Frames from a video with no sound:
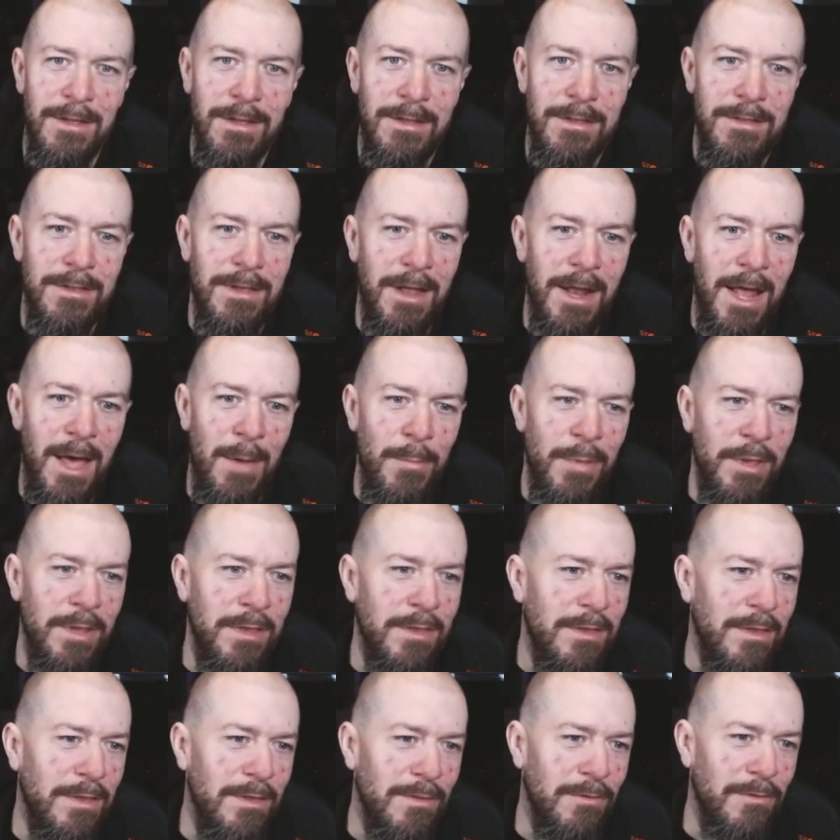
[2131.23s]
that I've
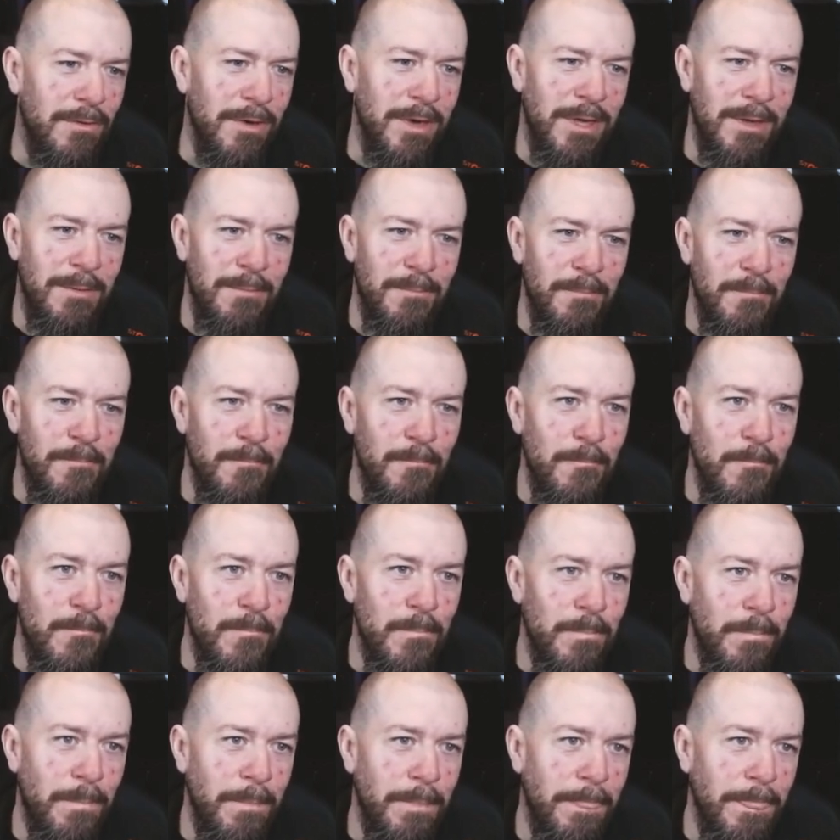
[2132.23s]
been doing.
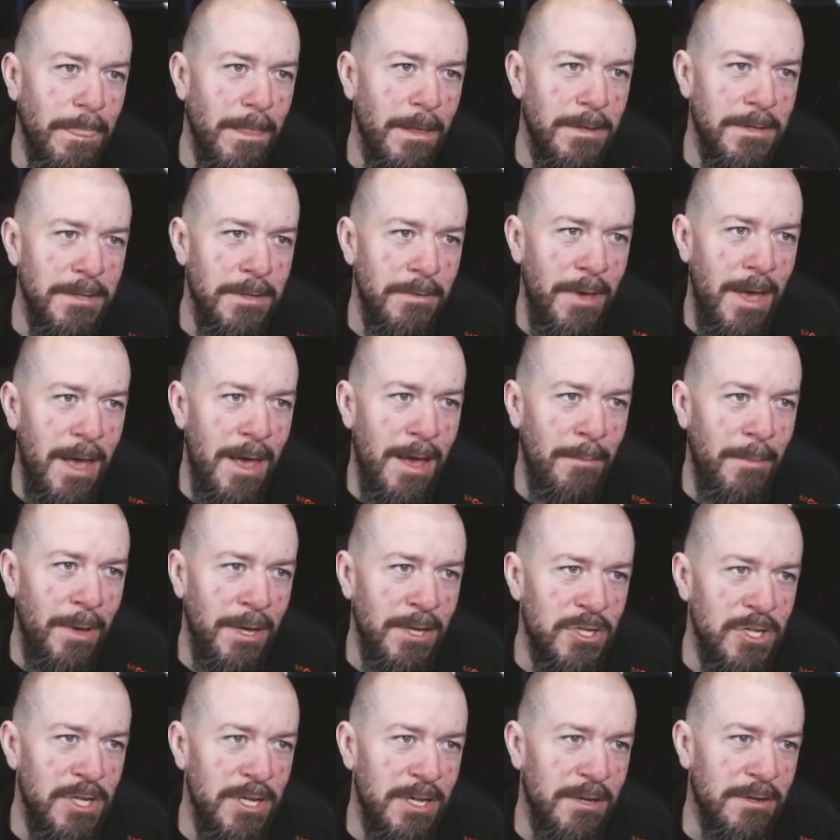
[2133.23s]
So yeah, I'm
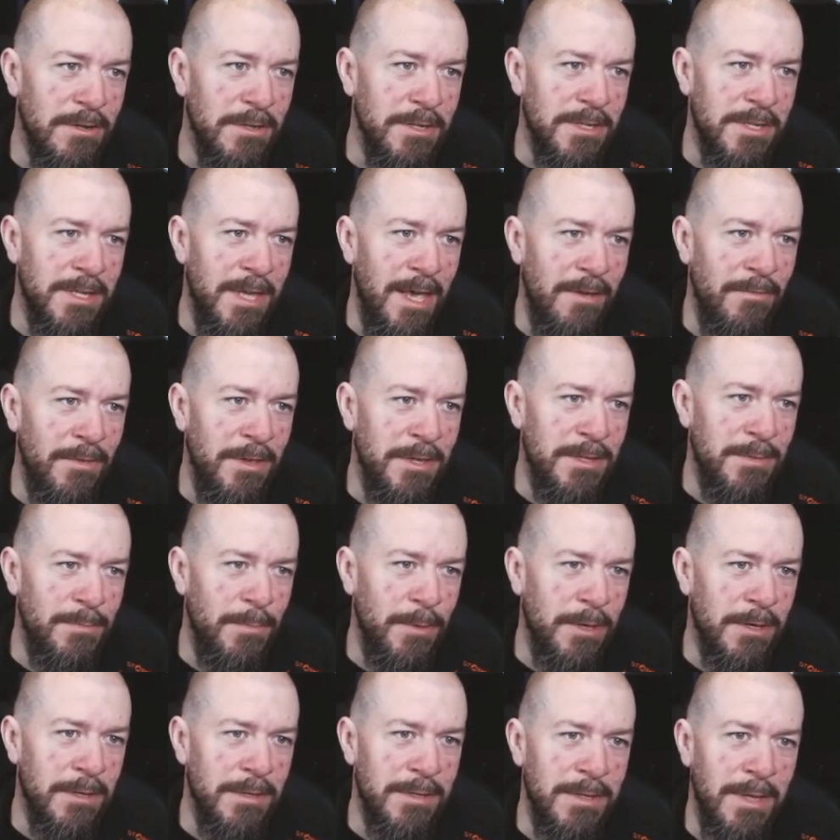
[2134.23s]
actually gonna save this
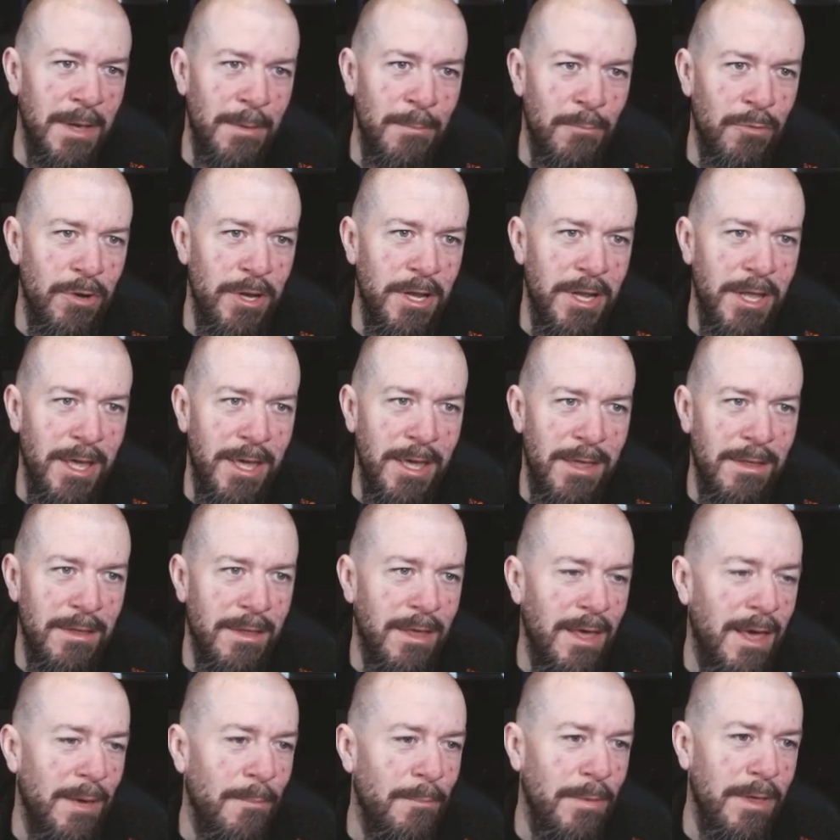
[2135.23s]
because I'm pretty
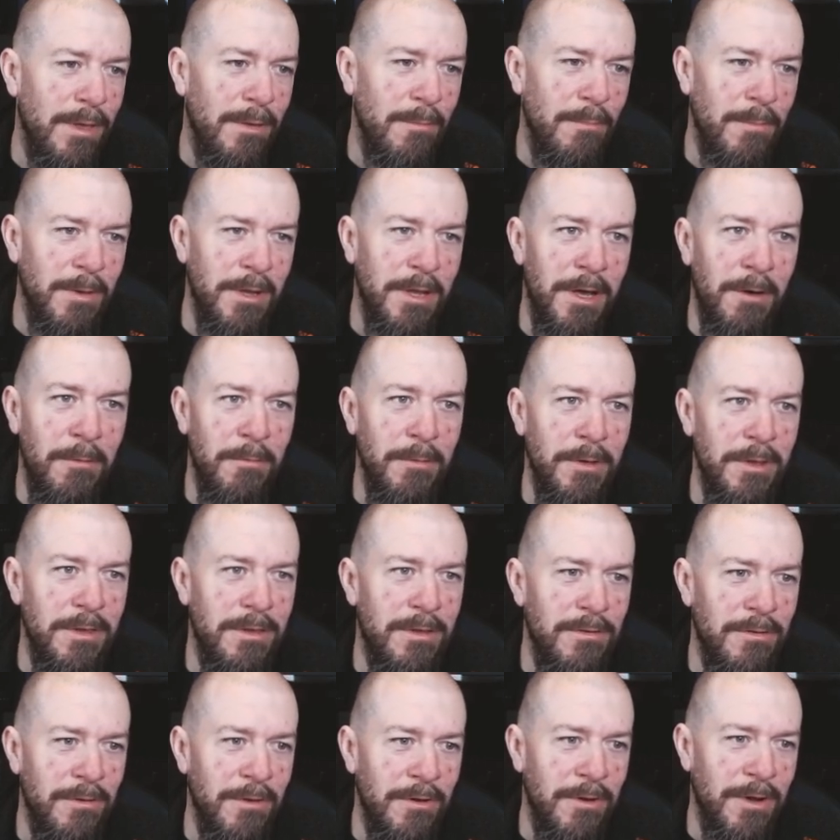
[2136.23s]
happy with how it
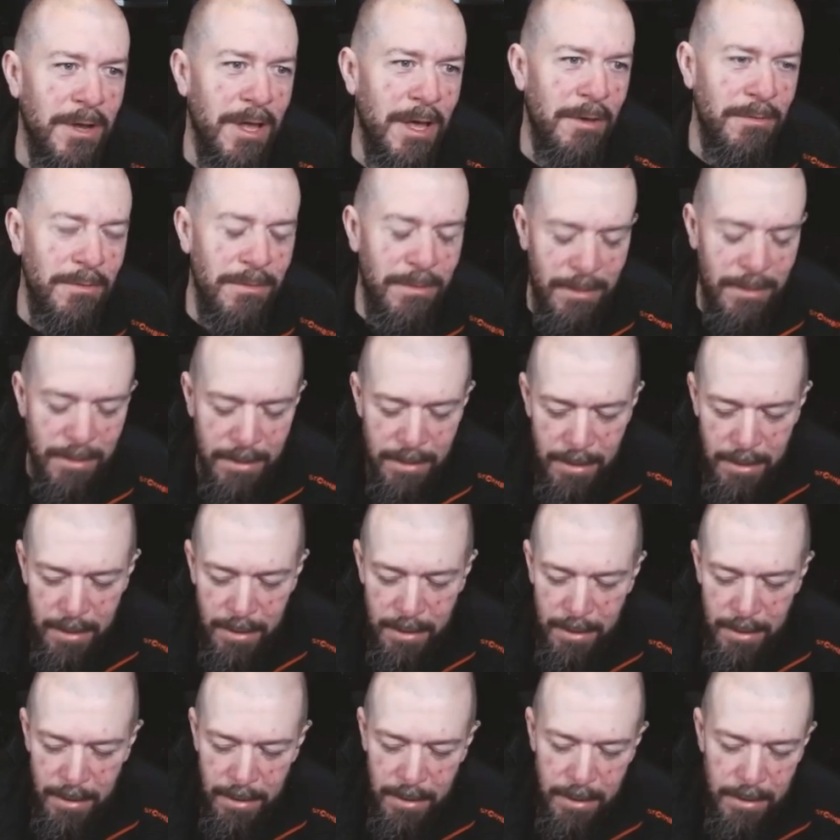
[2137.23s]
turned out.
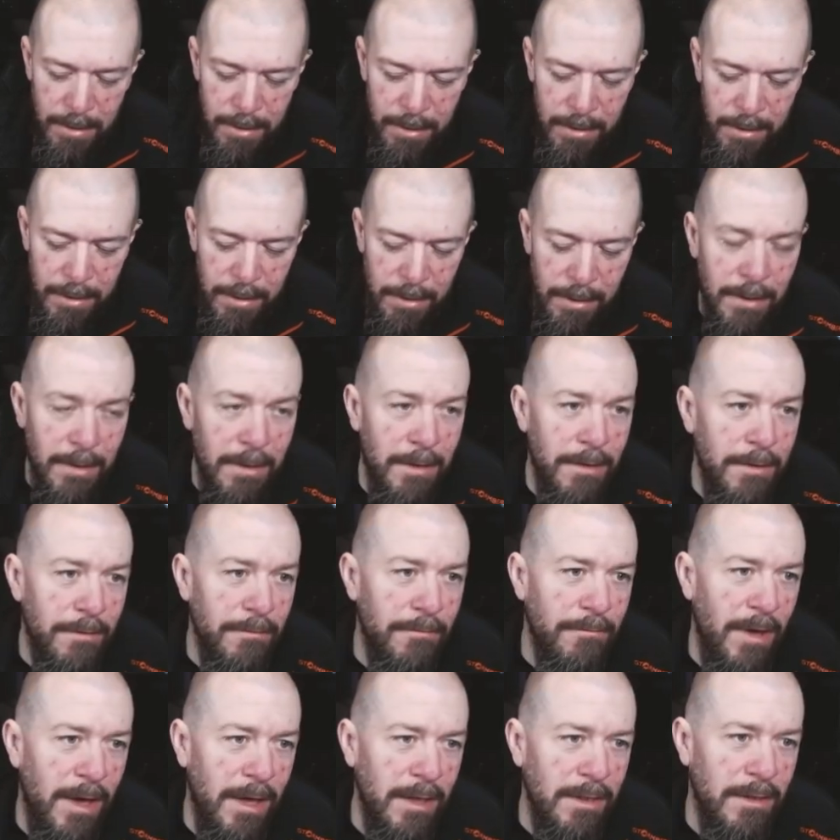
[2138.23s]

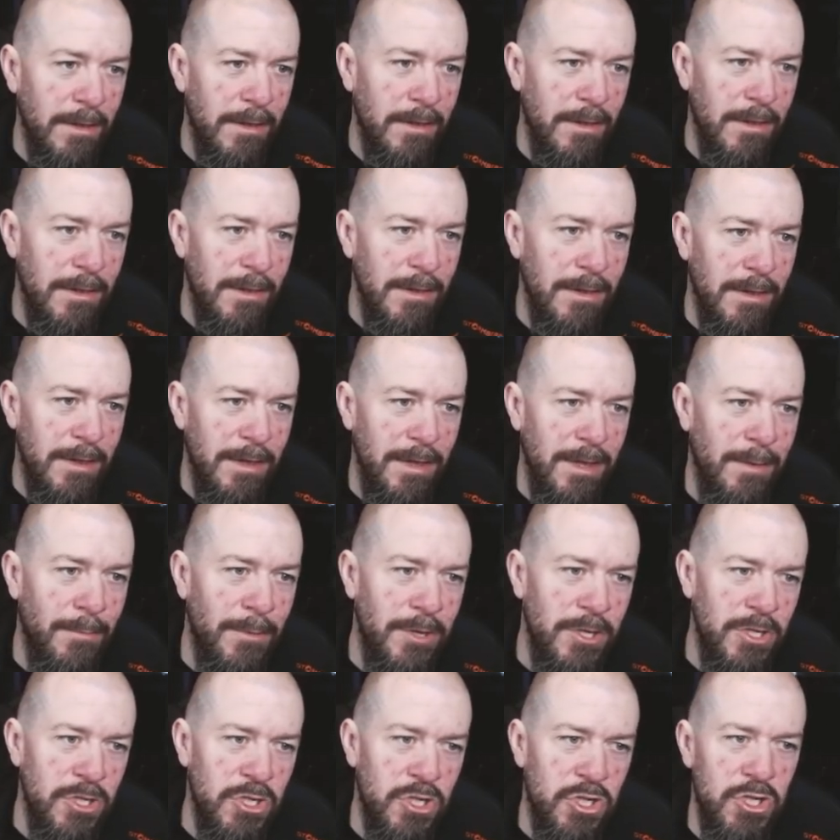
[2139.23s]
Final
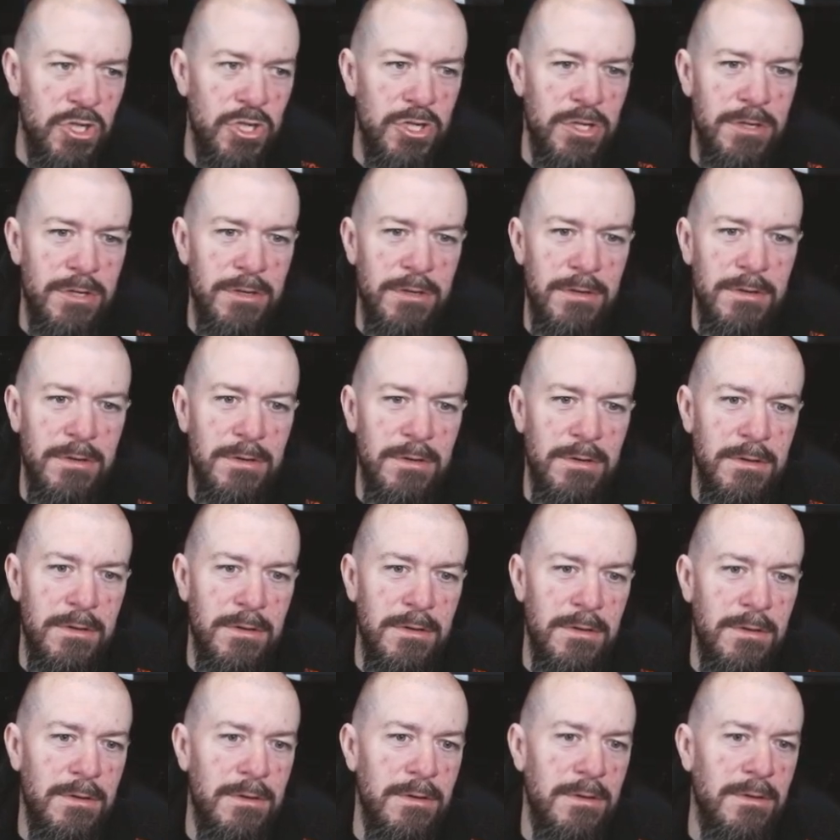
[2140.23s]
image.
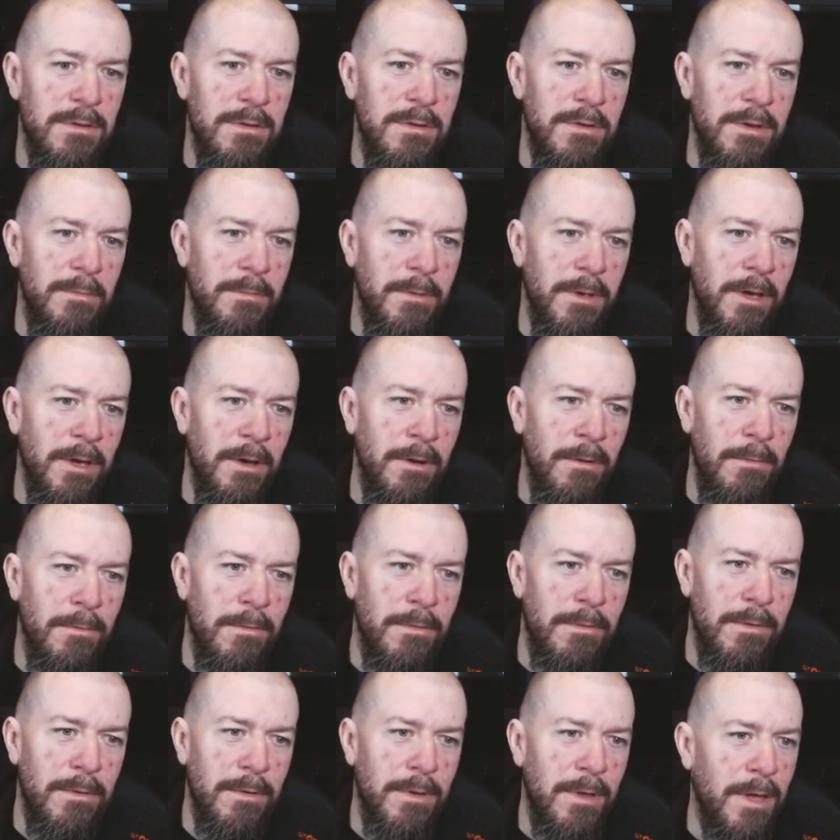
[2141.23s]
There we go.
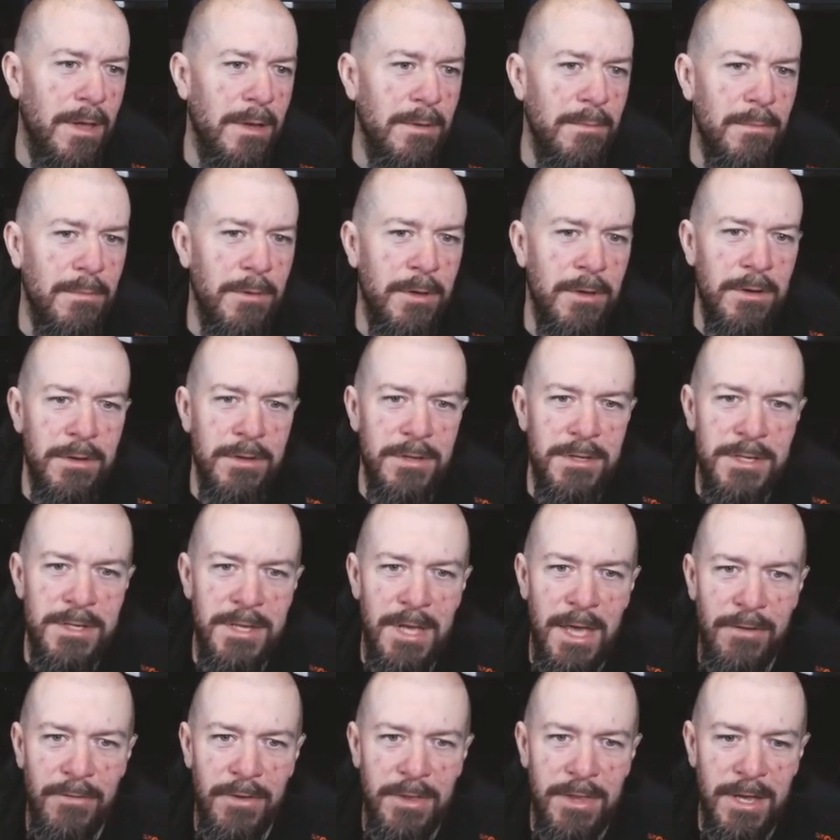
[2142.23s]
I'm gonna
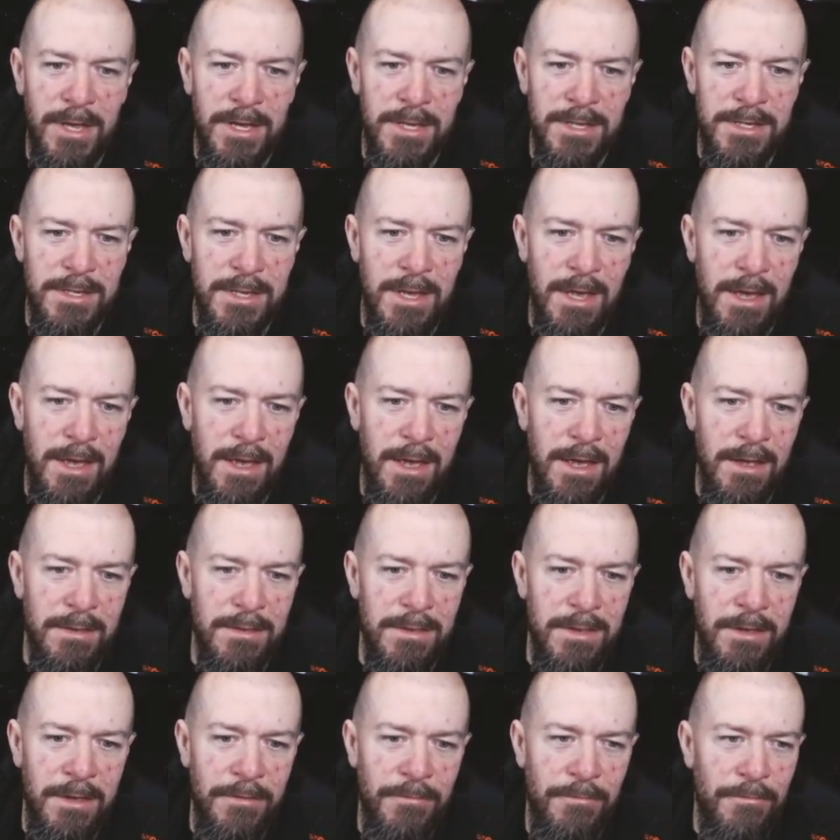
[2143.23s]
save it as a
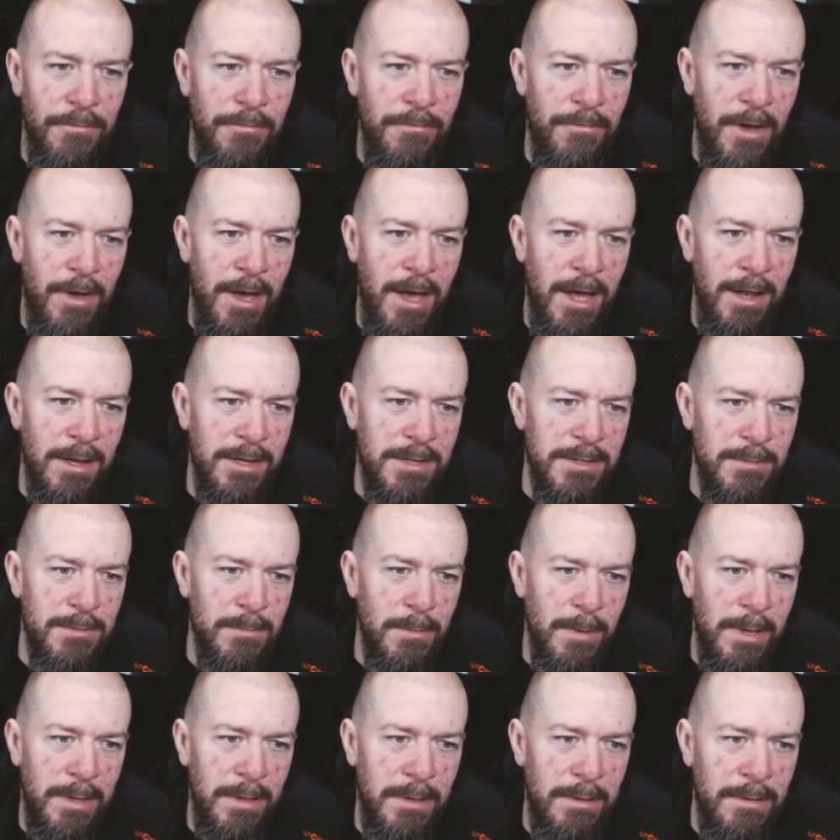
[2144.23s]
TIFF file as
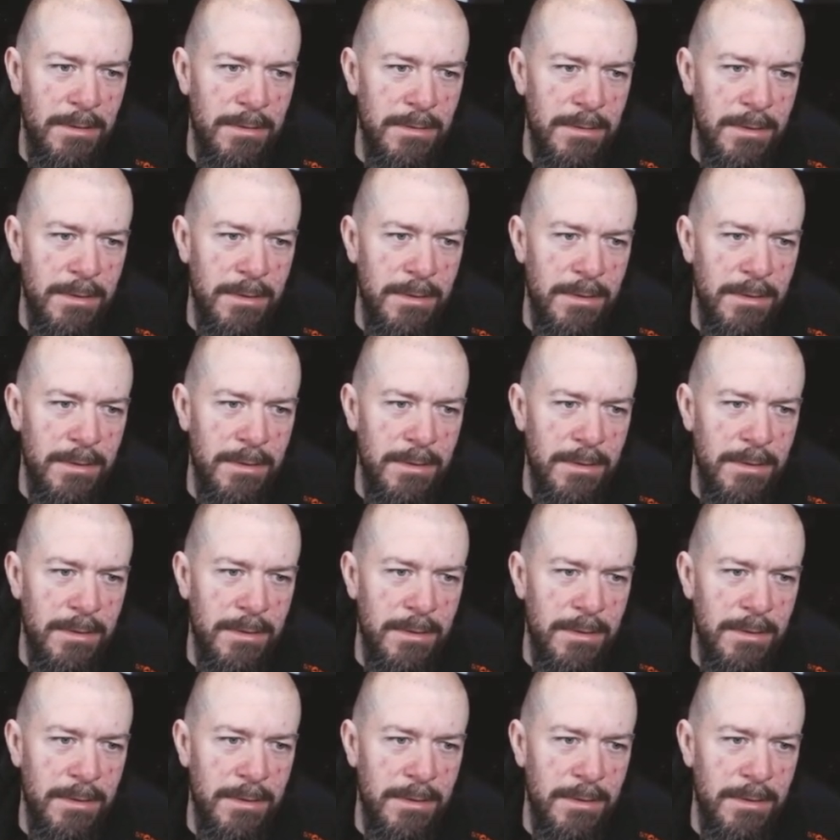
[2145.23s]
well